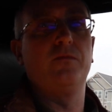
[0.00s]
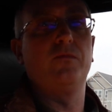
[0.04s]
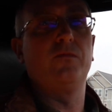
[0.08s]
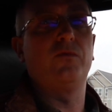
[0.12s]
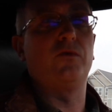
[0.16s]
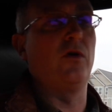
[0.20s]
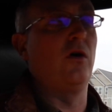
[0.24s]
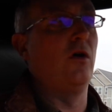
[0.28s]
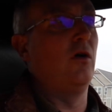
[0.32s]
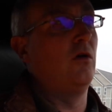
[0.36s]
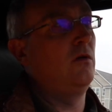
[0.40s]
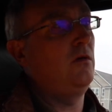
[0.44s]

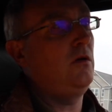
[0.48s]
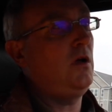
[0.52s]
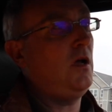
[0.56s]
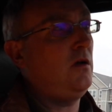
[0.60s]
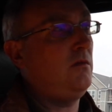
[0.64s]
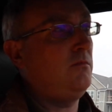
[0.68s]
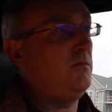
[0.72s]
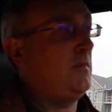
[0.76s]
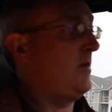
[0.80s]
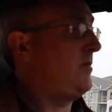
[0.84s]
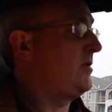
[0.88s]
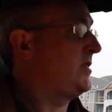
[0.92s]
So, well,
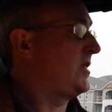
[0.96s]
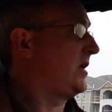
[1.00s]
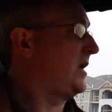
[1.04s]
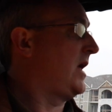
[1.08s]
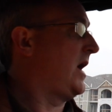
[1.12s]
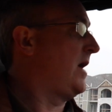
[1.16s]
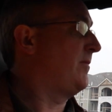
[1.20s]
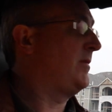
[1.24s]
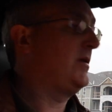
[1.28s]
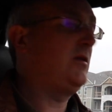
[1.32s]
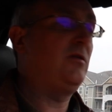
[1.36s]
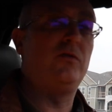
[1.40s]
maybe that'll
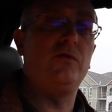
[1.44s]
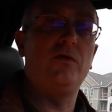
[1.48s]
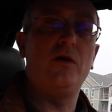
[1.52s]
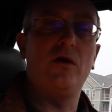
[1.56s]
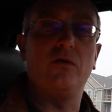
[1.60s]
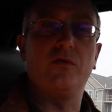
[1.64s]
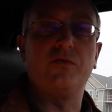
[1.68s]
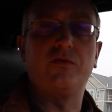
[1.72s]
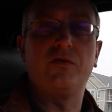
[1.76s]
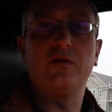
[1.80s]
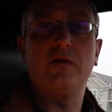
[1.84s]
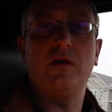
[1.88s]
happen, who
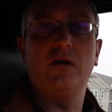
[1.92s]
knows.